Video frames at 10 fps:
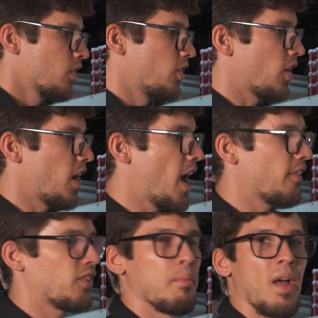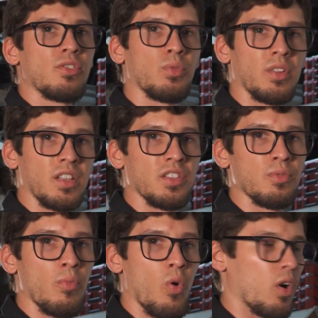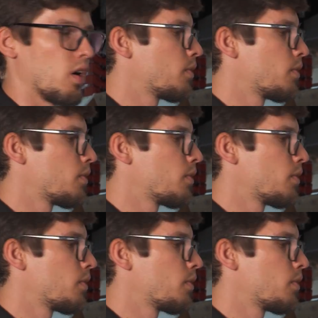you're going to have to mess with these more.